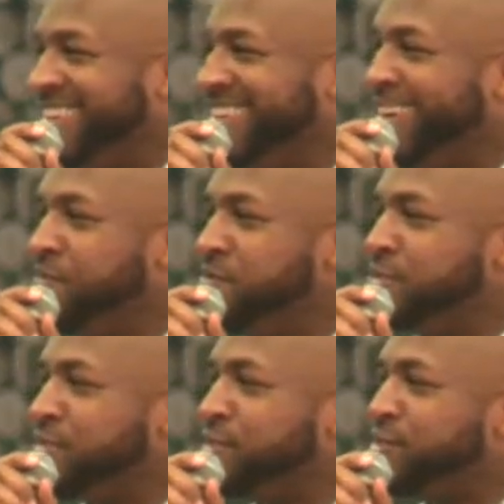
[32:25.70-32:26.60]
Every
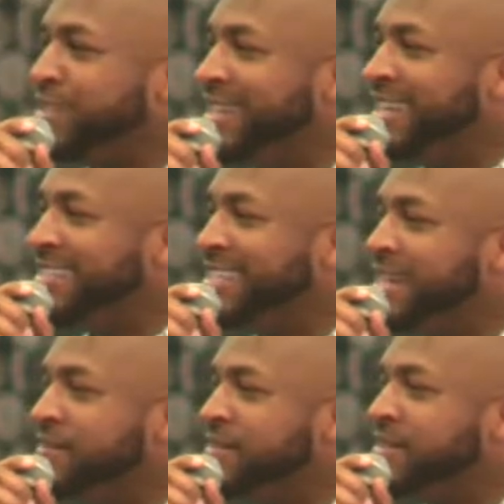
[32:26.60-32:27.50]
stewardess,
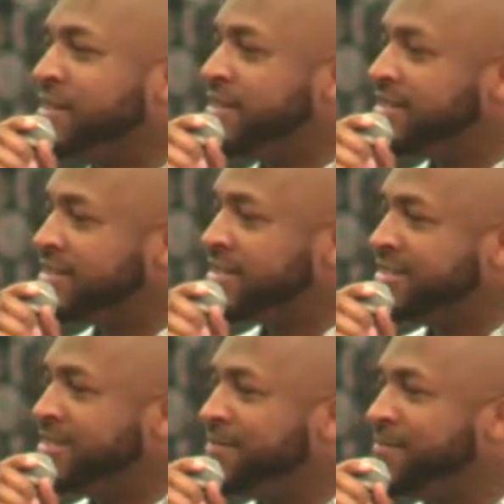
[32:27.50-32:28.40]
every
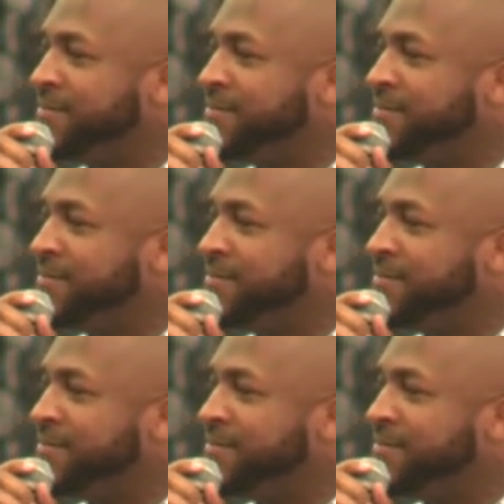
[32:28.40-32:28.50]
usher,